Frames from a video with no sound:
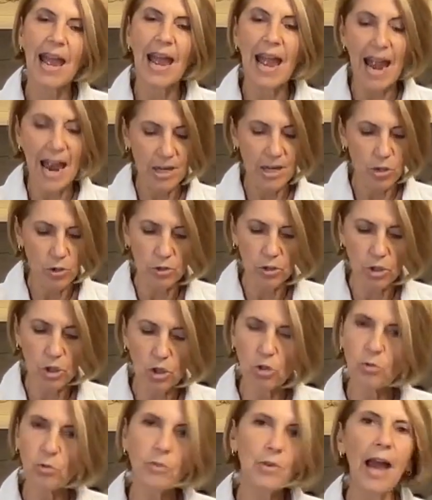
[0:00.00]
And you can
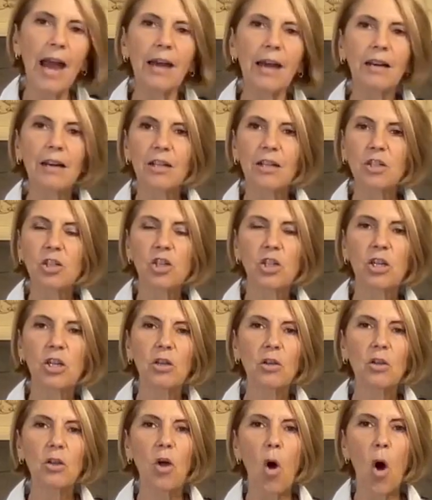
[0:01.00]
do that
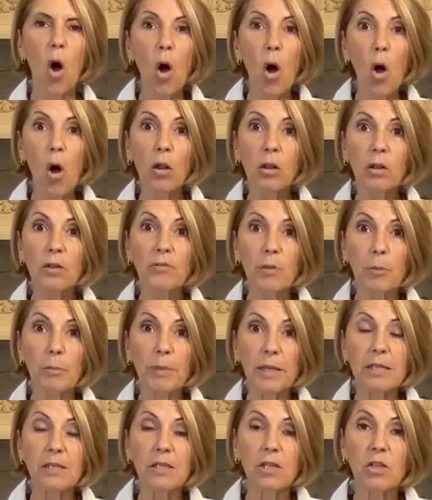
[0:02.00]
until all of the
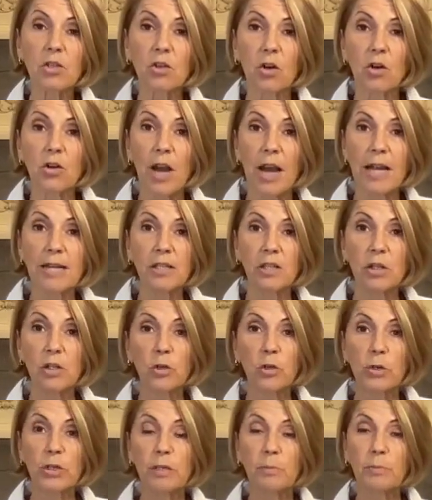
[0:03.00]
pieces are nice and
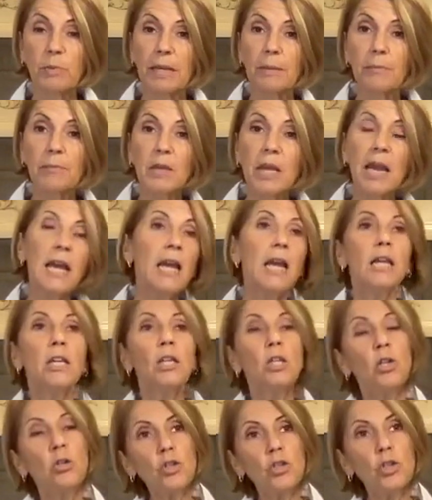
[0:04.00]
crispy. It
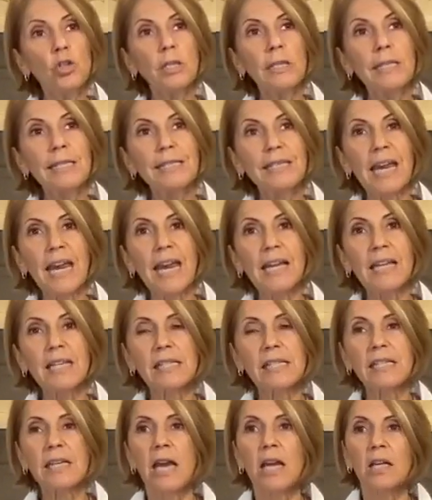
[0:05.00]
usually
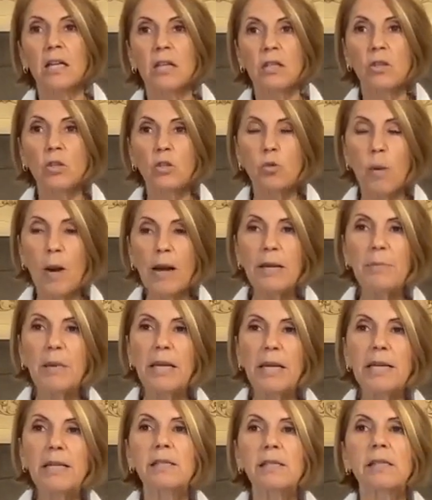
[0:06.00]
takes the 20
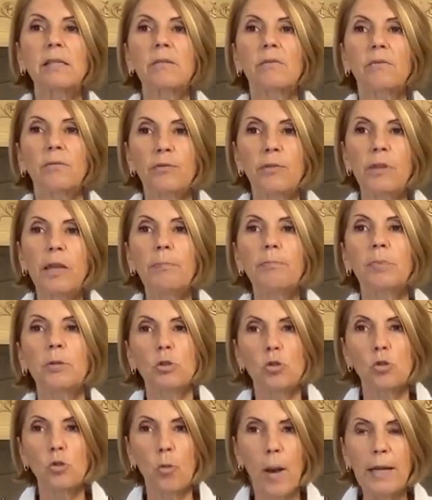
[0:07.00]
minutes, flip
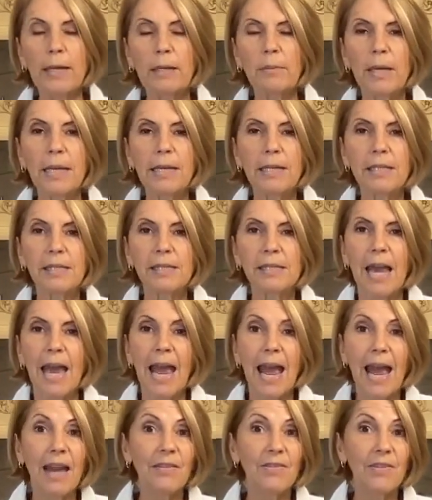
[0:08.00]
20 minutes,
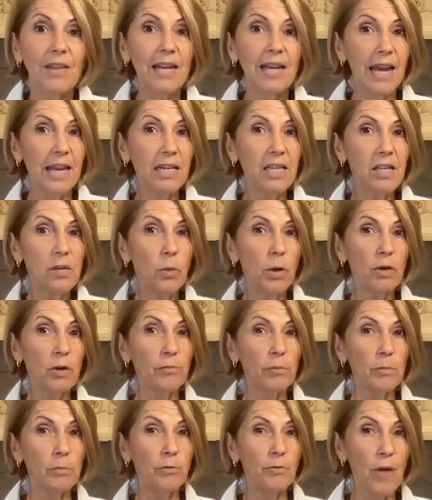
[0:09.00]
and then anywhere
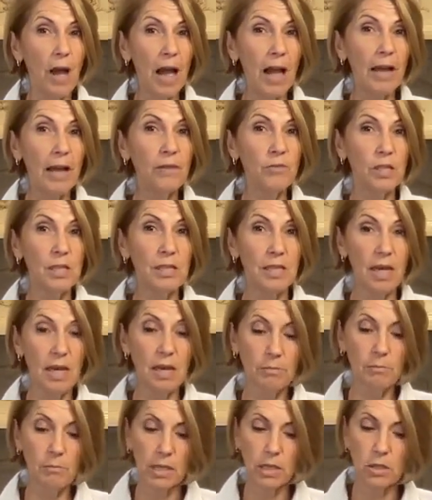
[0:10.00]
from 5 to
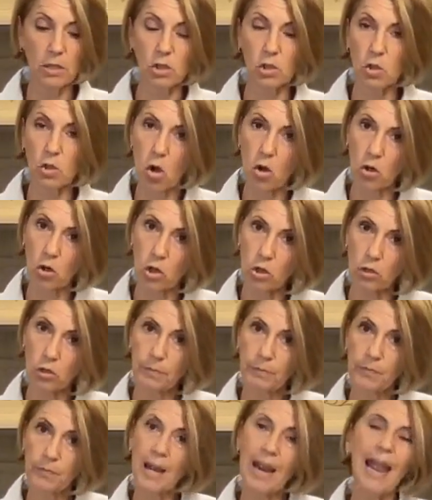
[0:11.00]
10 minutes
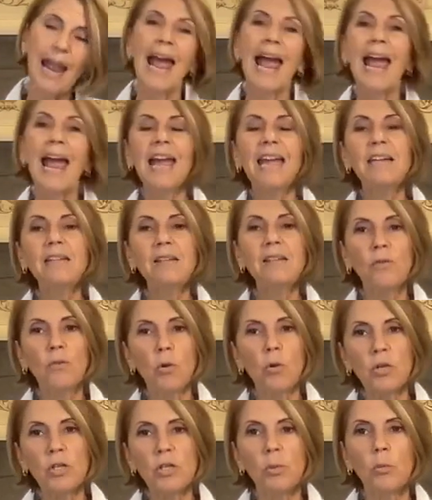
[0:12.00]
longer. And of
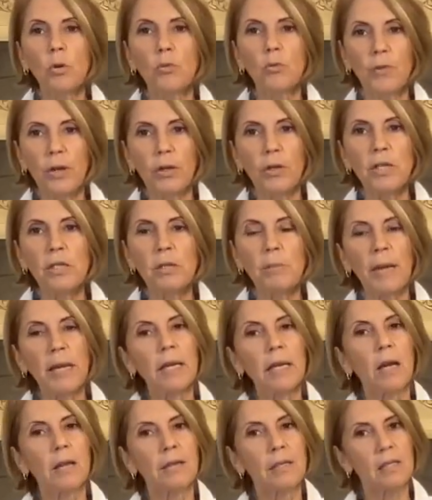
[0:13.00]
course it will vary
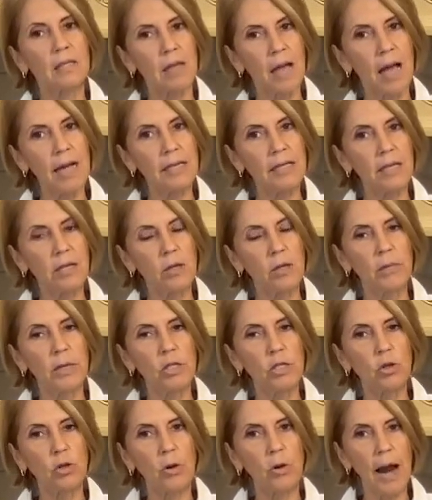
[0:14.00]
depending on the size that you
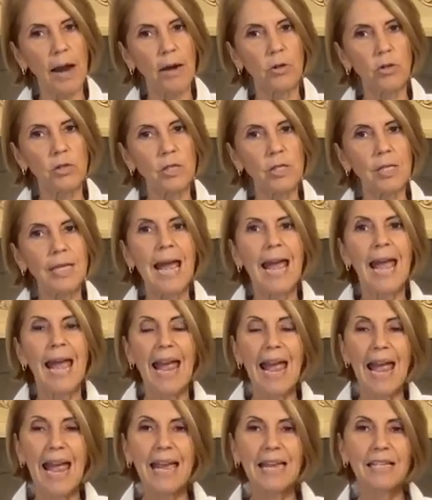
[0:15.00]
made your crackers
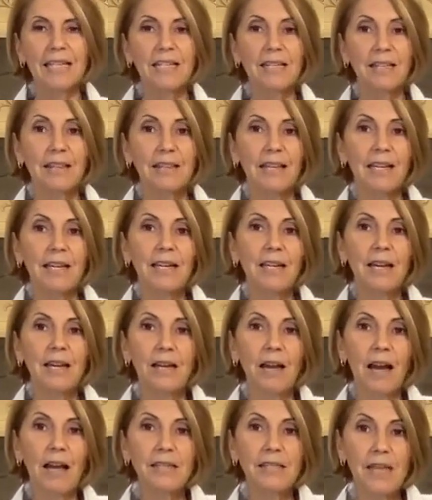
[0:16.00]
and the
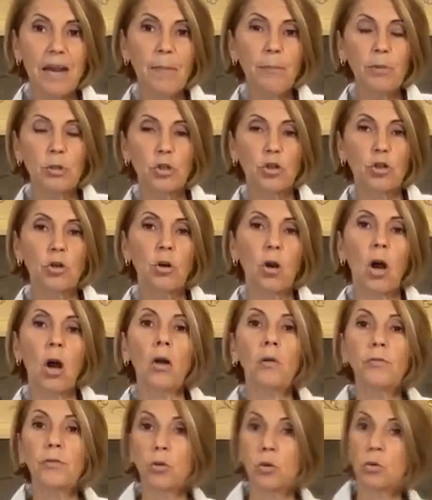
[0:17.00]
temperature
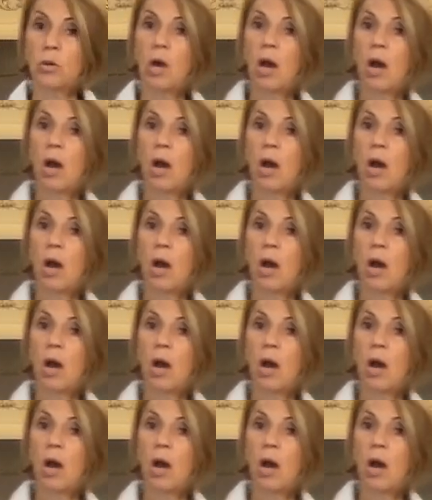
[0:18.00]
of your